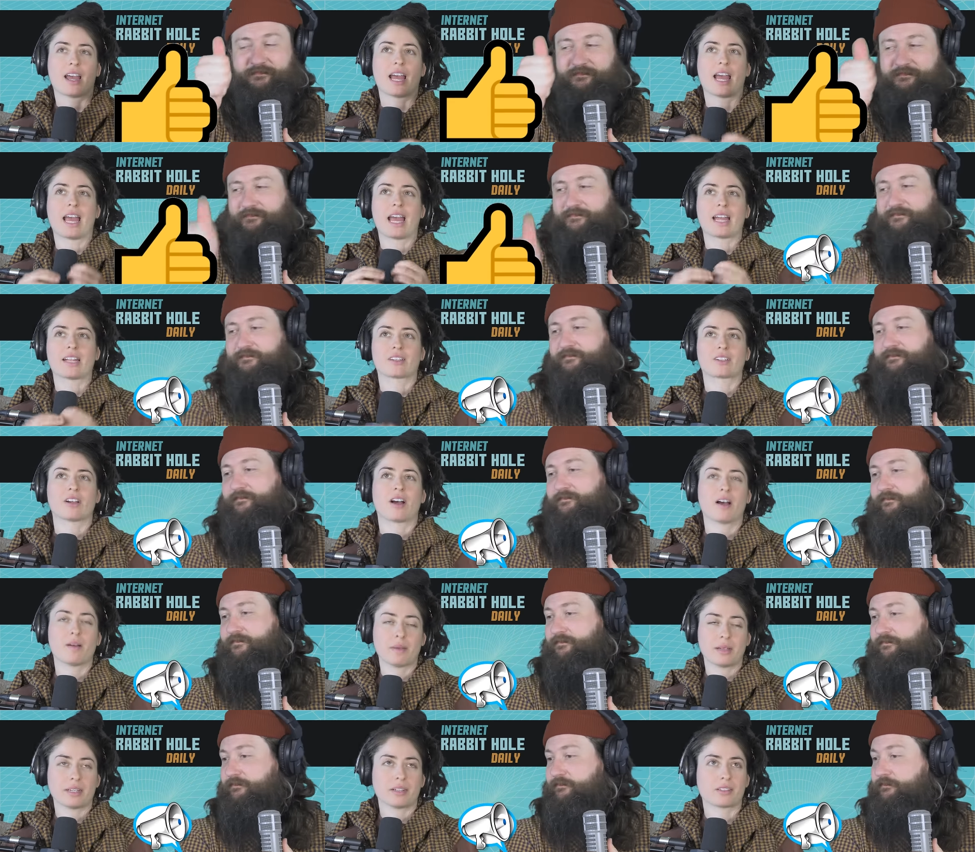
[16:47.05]
Speaker 1: And
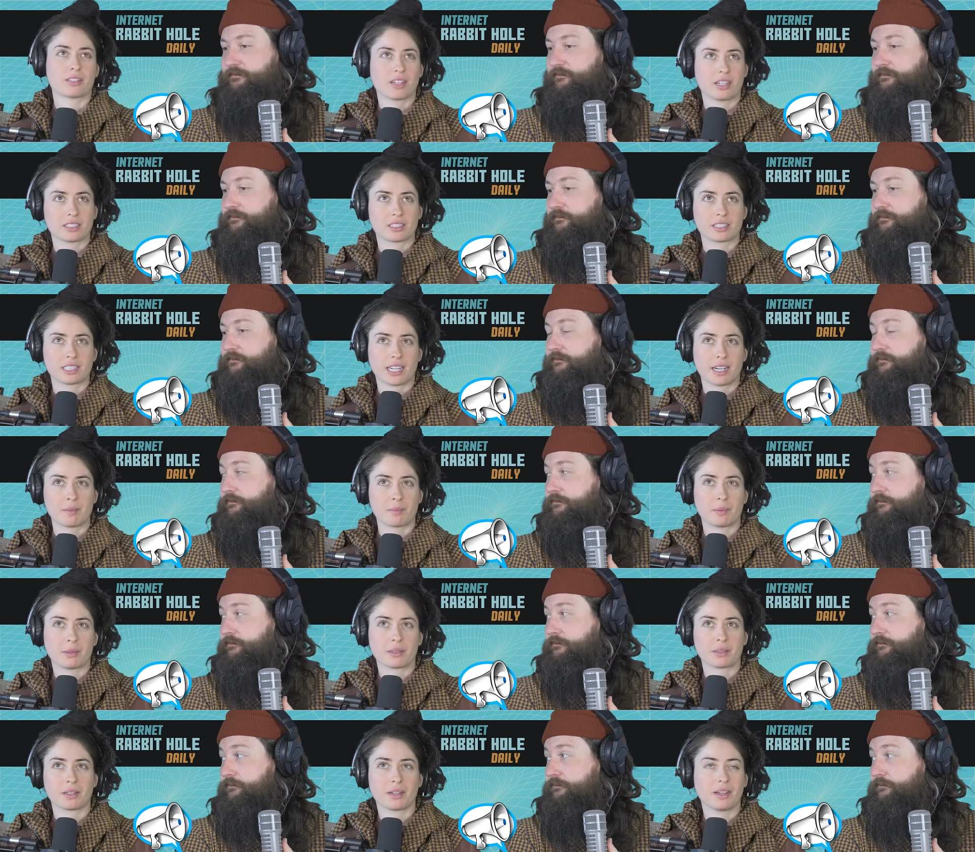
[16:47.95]
comment your thoughts down
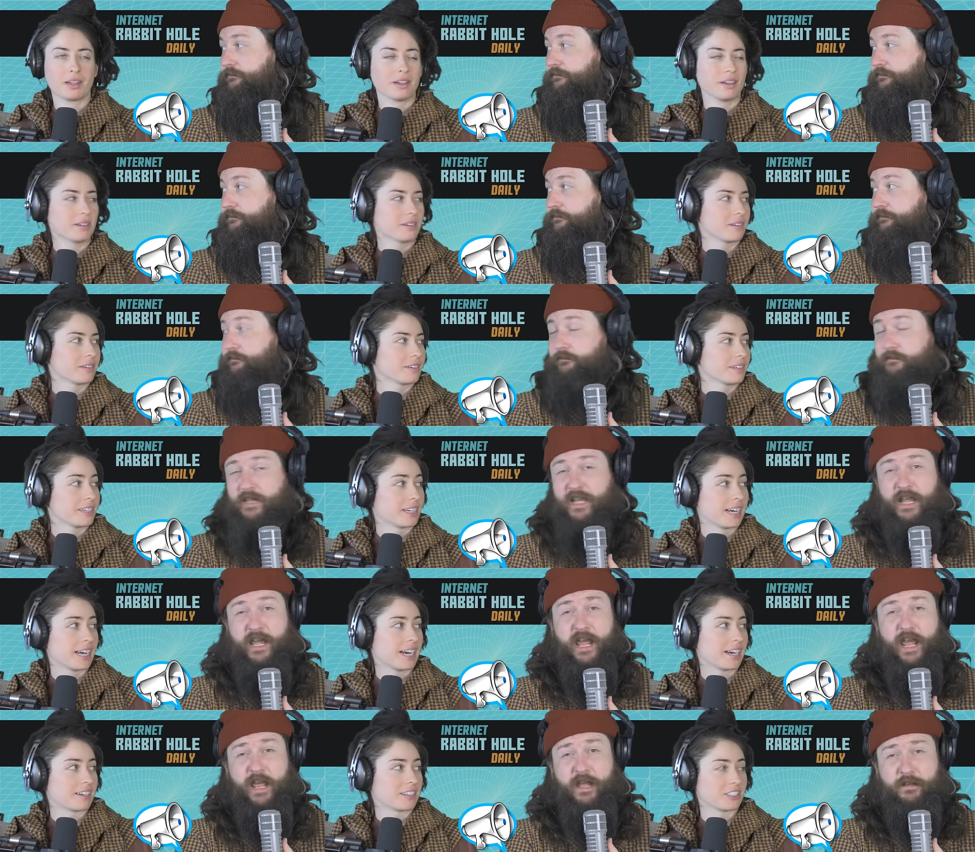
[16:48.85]
below.
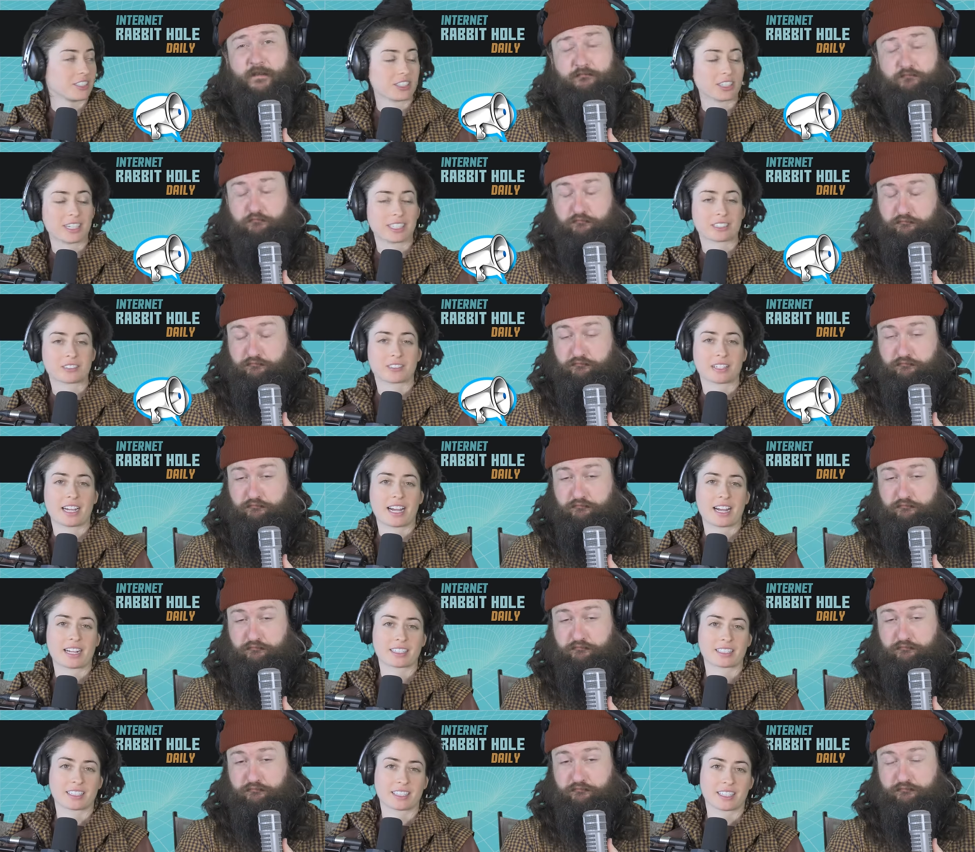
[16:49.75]
How did you guys
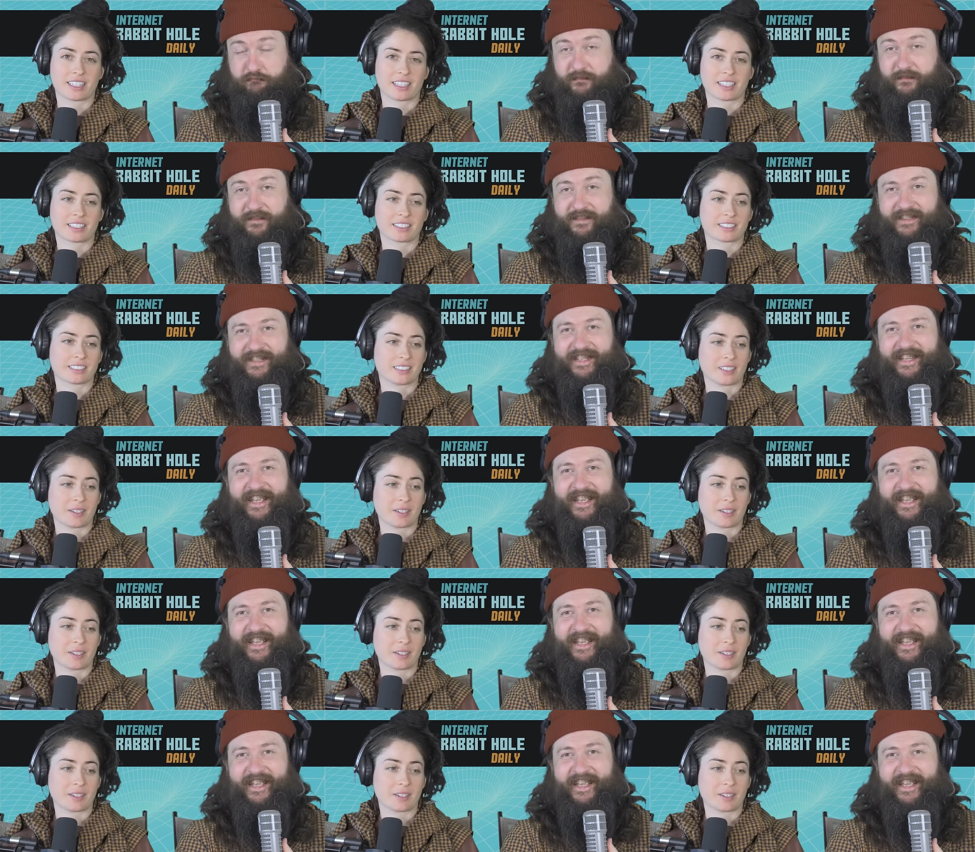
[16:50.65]
react to this